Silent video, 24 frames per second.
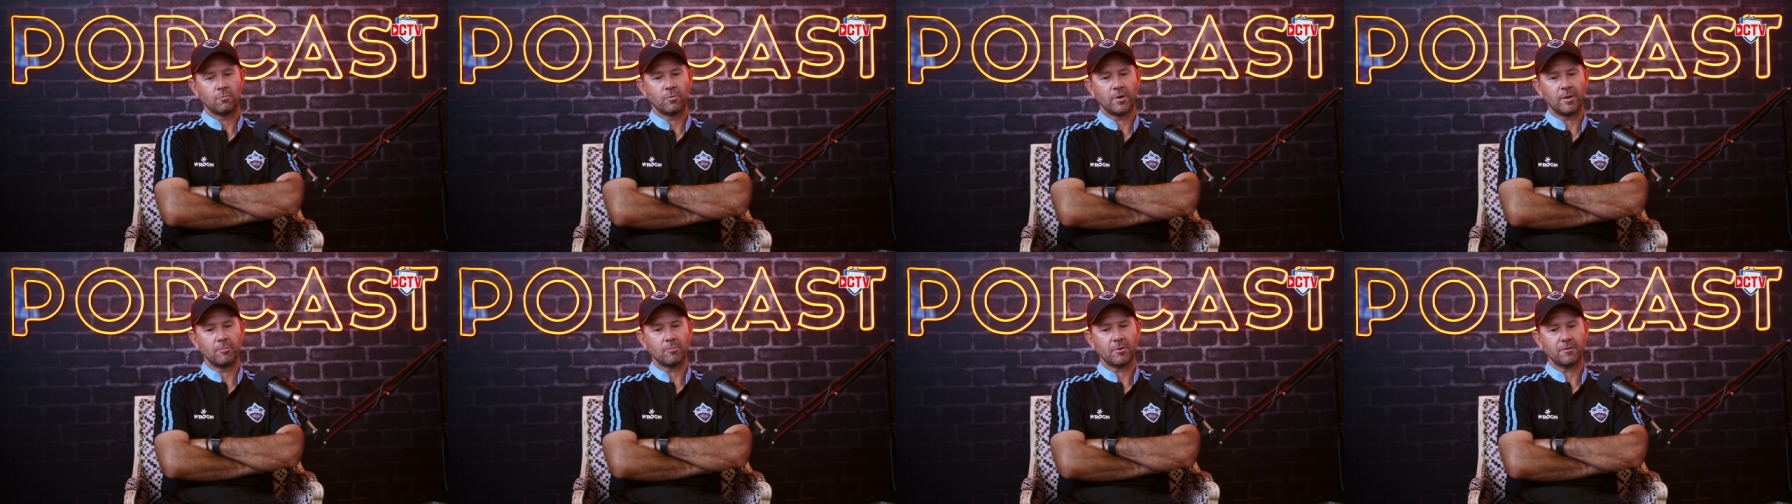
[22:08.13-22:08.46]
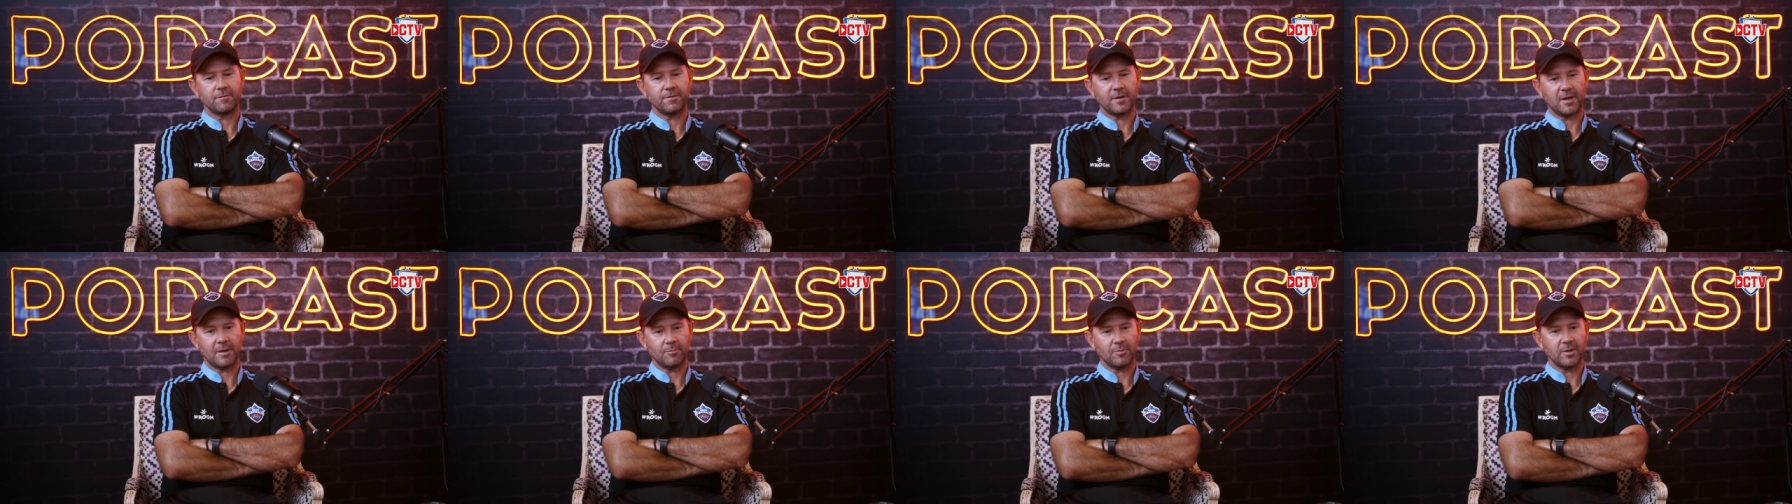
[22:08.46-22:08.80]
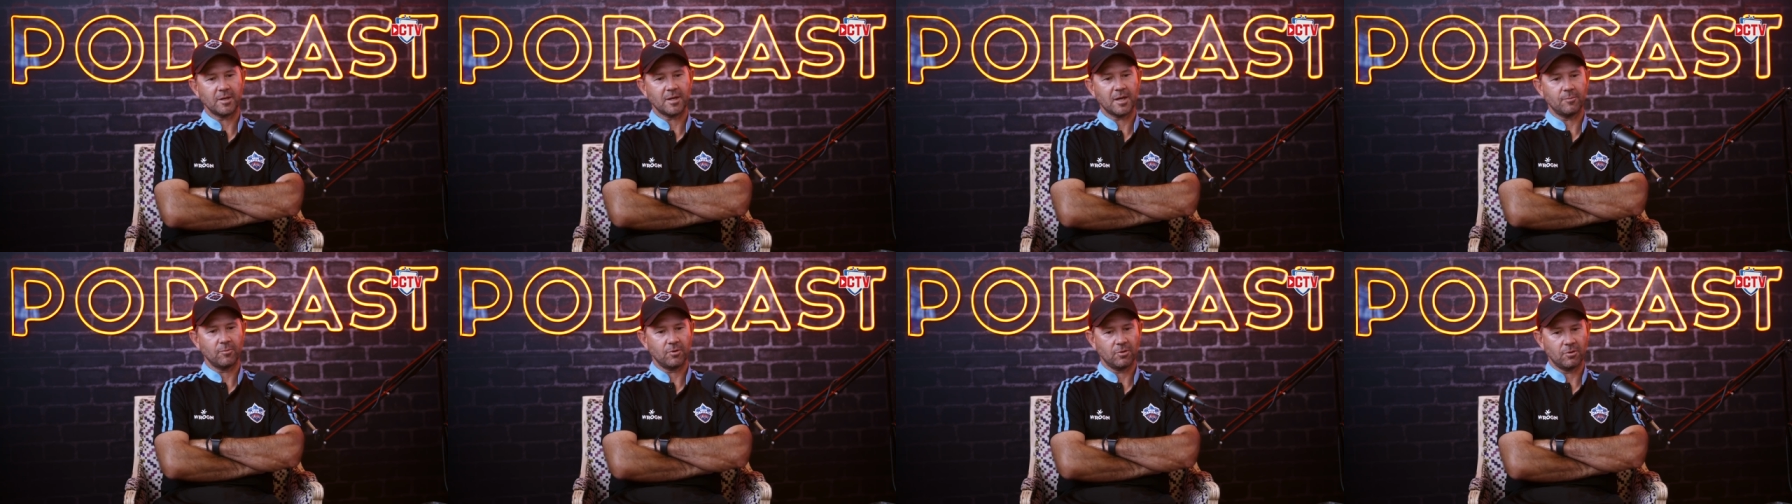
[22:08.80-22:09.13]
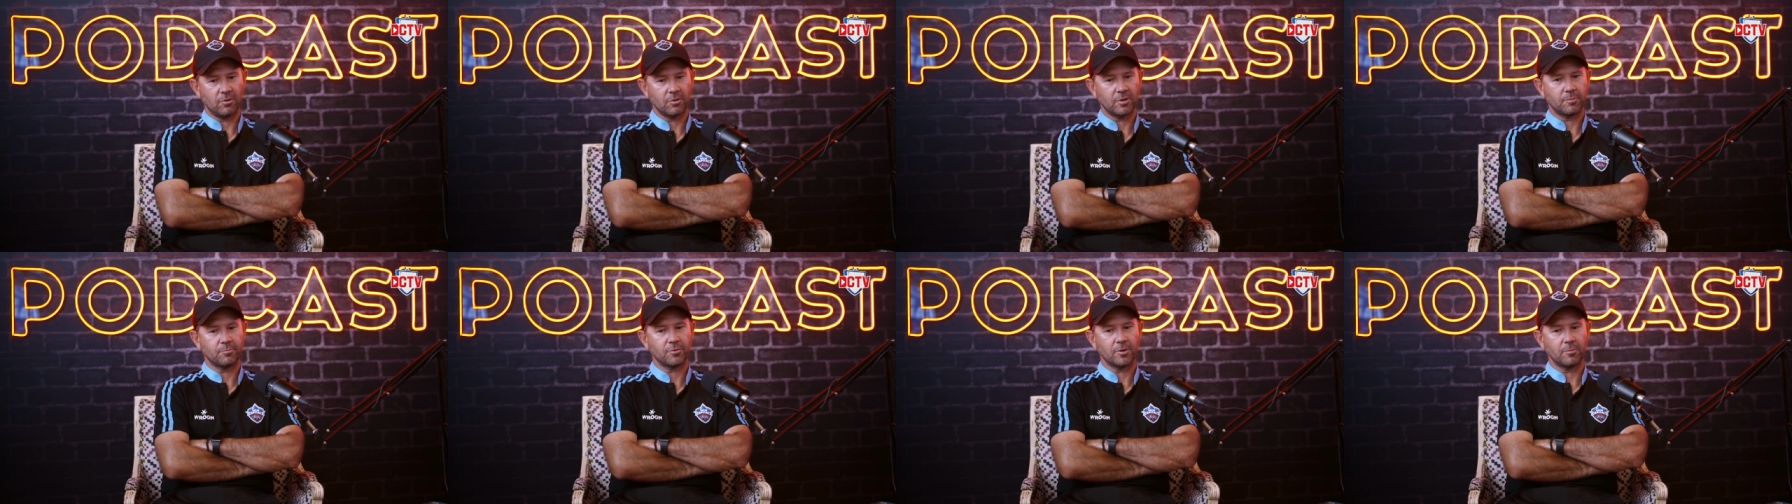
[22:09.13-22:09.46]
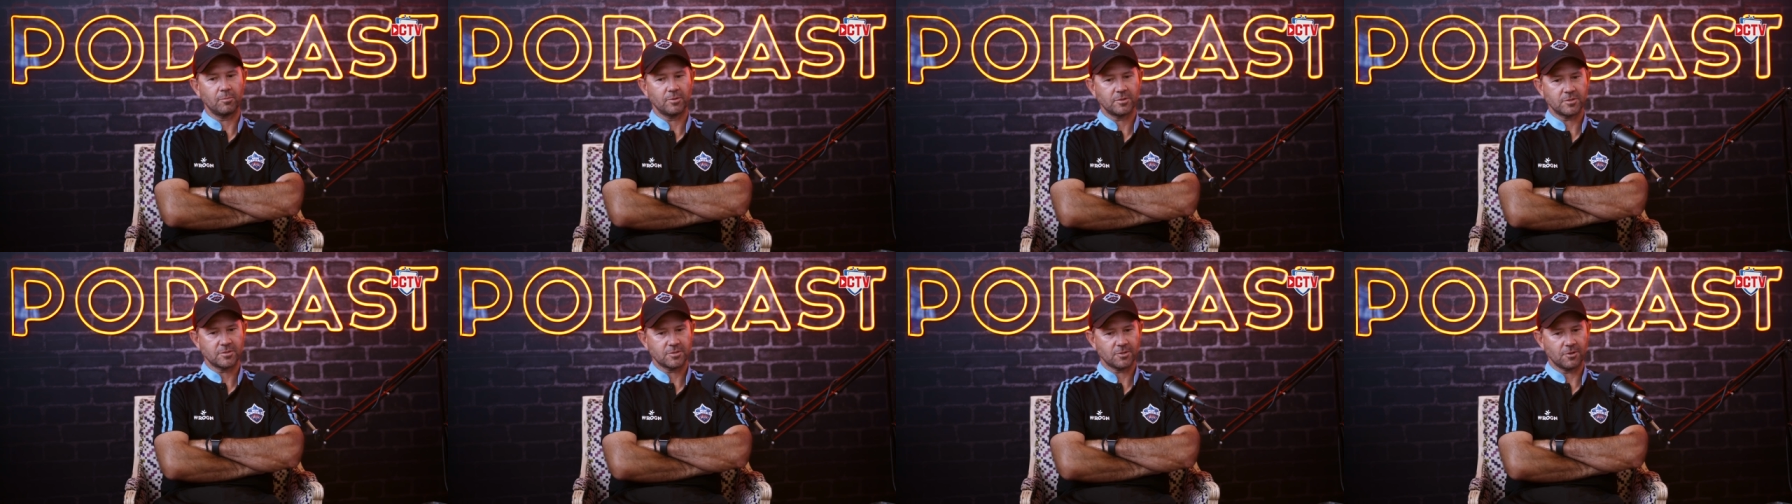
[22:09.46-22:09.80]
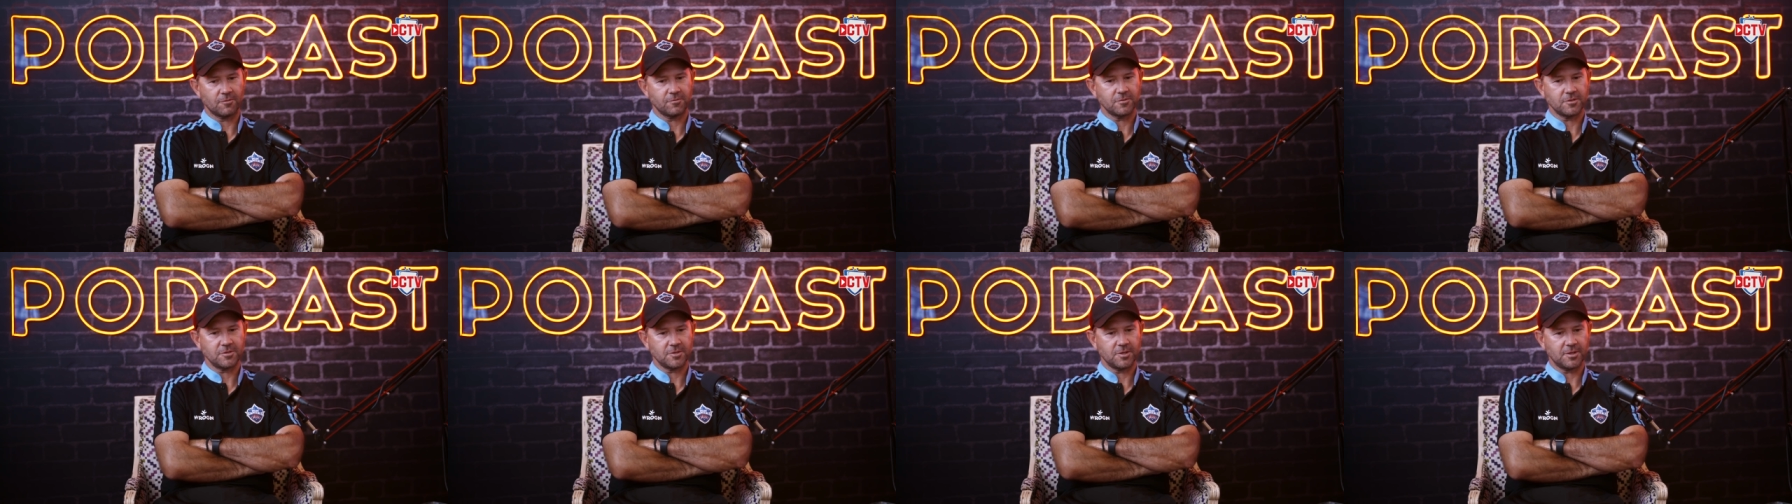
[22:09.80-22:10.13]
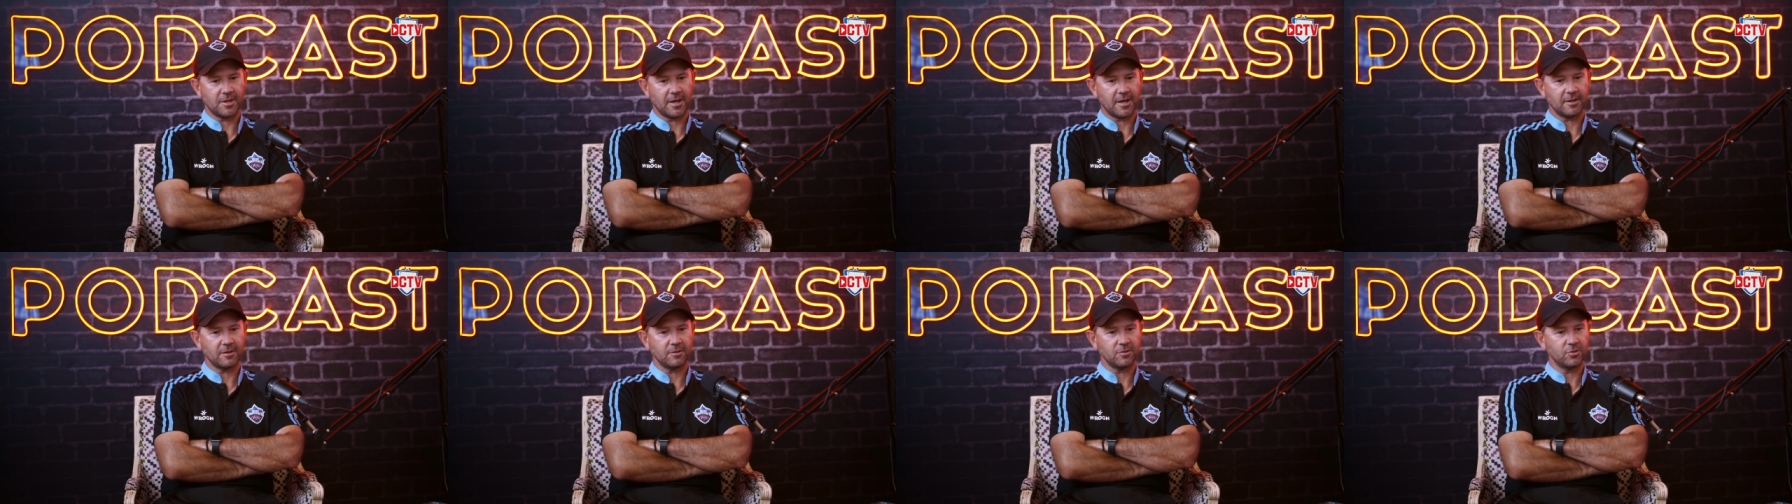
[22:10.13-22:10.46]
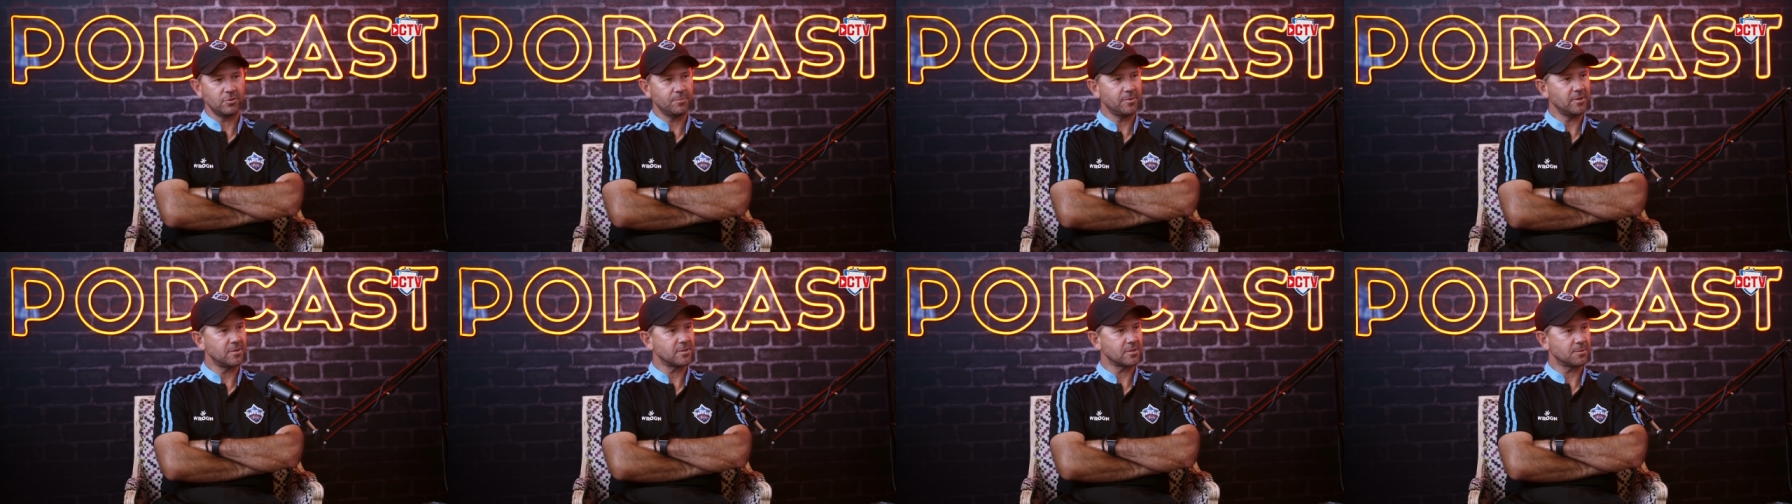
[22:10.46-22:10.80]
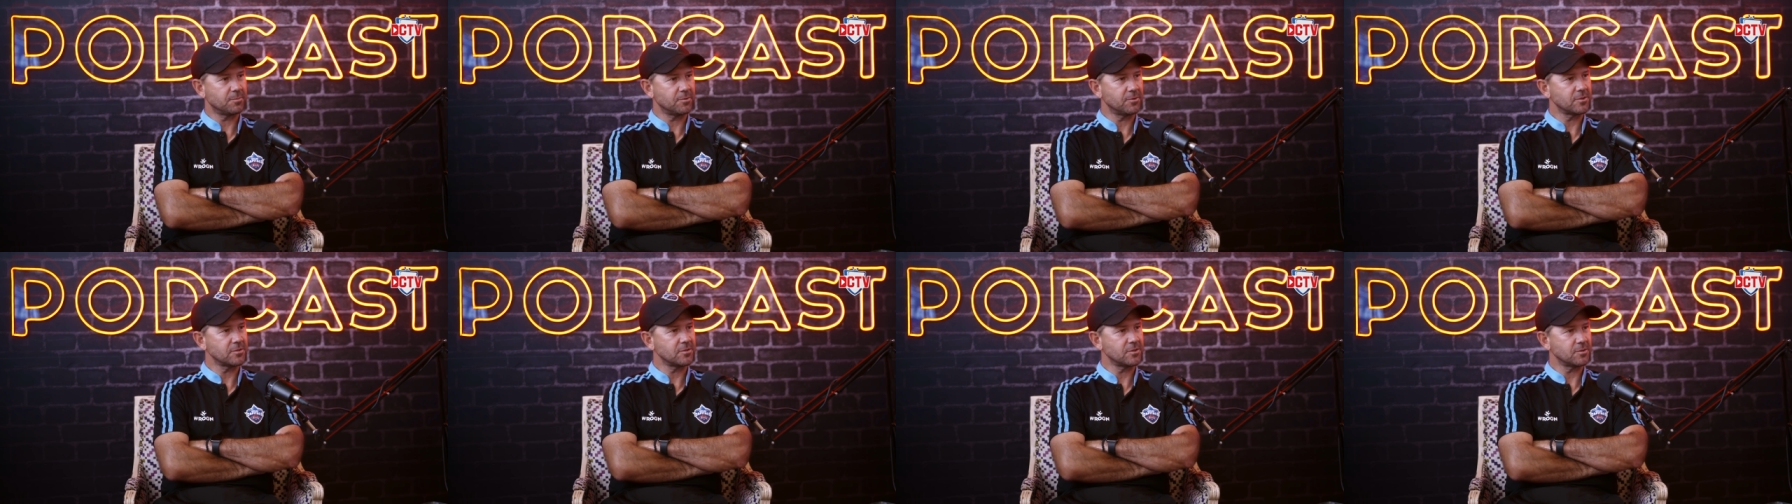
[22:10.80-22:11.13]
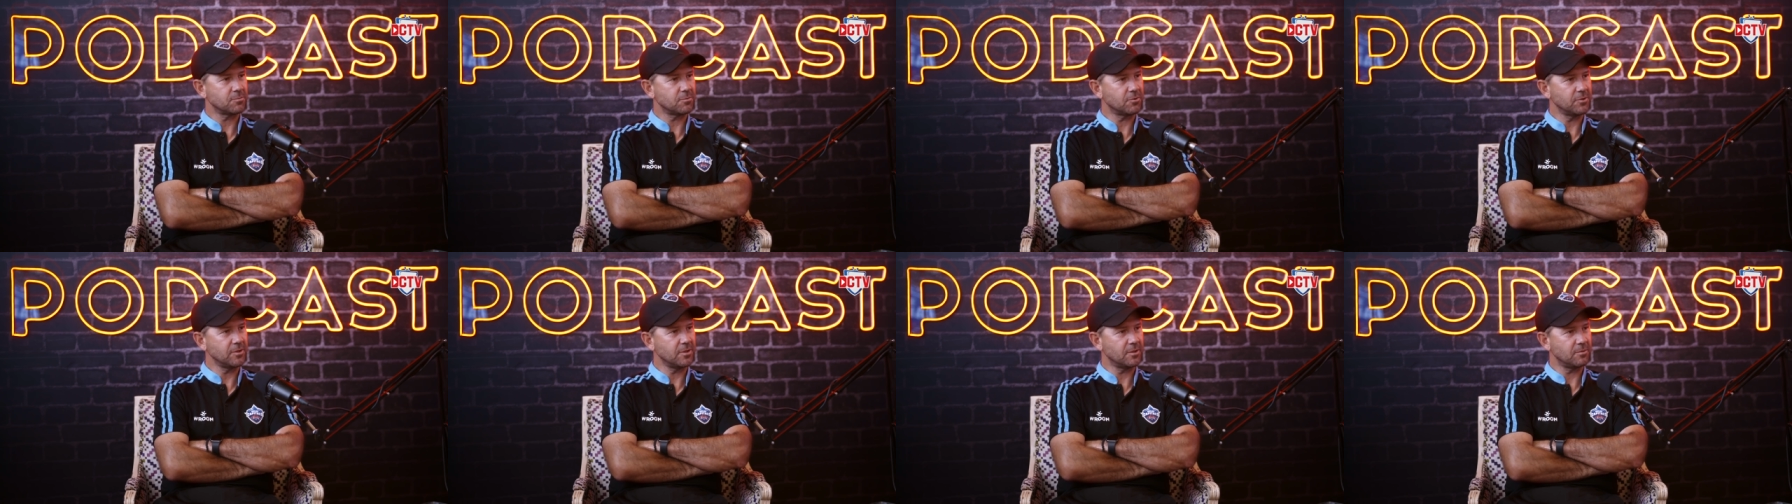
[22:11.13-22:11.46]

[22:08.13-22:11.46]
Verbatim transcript: when my family came along, it probably softens you down a little bit as a person as well.